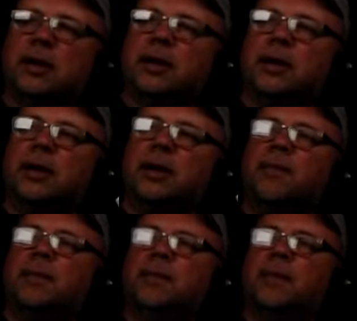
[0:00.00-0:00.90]

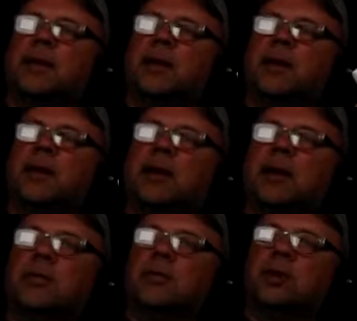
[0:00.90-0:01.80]
Um,
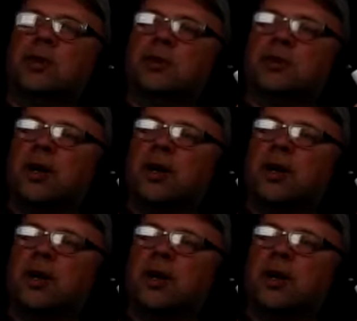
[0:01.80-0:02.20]
and we're going to